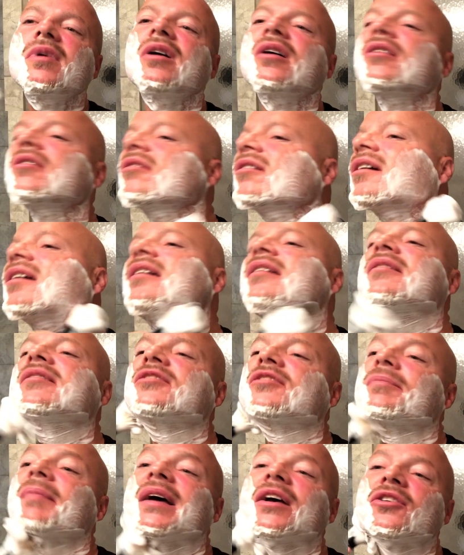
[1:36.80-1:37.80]
All right,
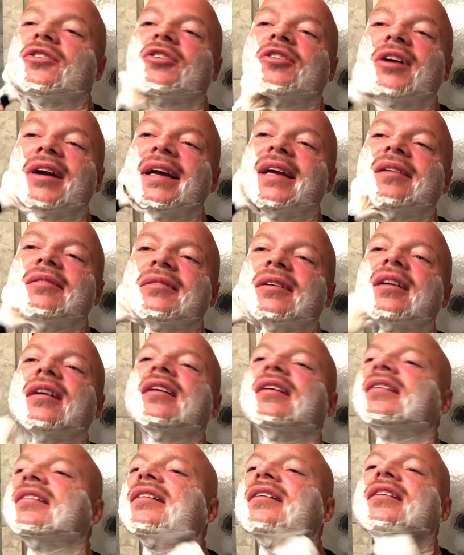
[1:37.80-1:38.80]
smells great,
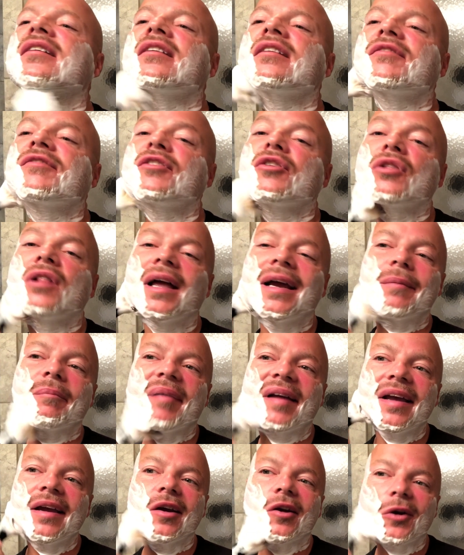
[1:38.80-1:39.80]
gotta tell you. If you like
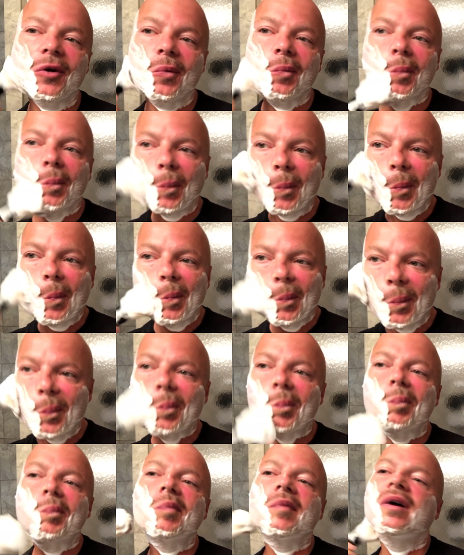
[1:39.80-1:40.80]
pear,
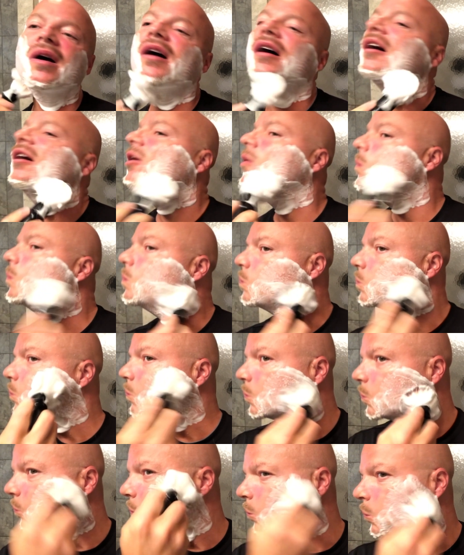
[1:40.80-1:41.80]
um,
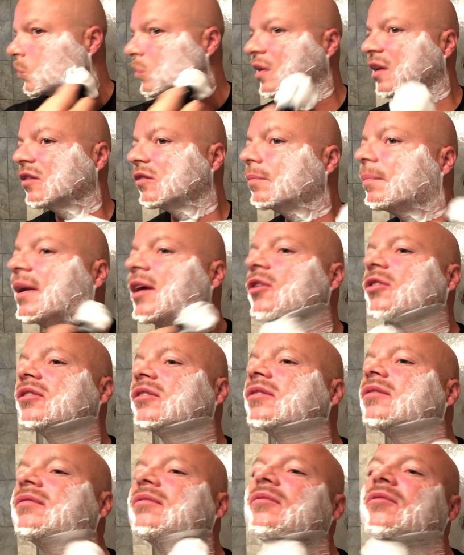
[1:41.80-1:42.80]
it
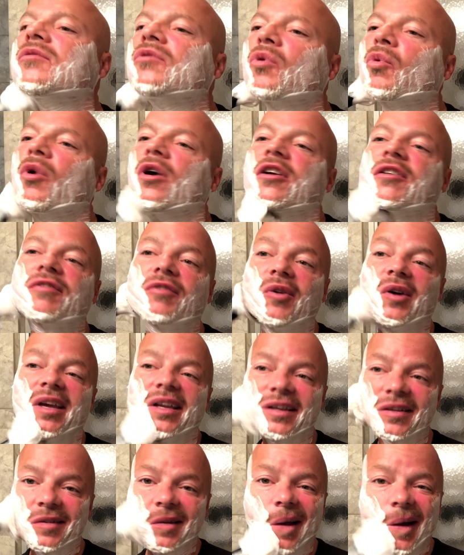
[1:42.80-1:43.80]
smells wonderful.
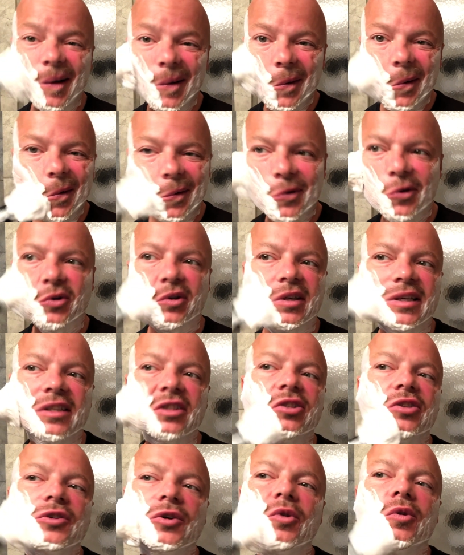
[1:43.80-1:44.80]
It is not your
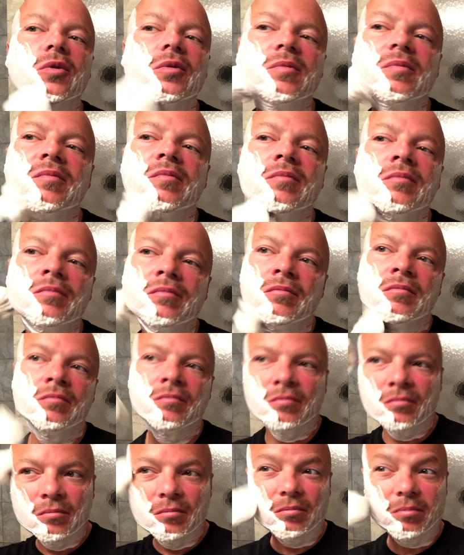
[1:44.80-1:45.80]
traditional
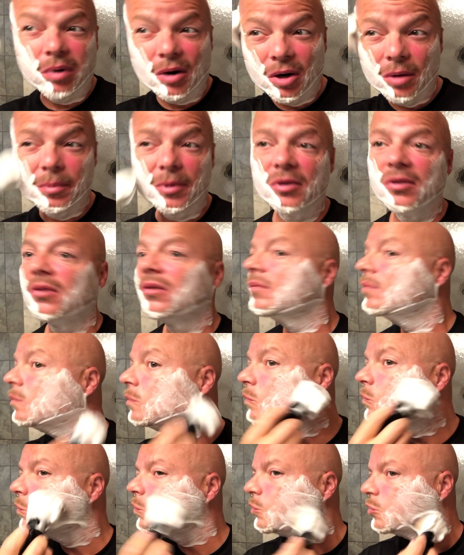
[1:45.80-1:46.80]
barber
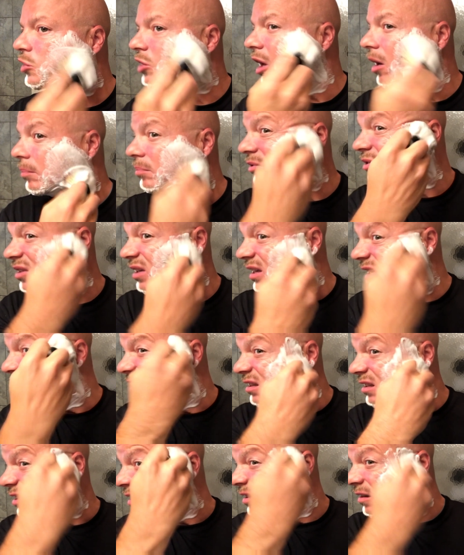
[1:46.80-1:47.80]
shop scent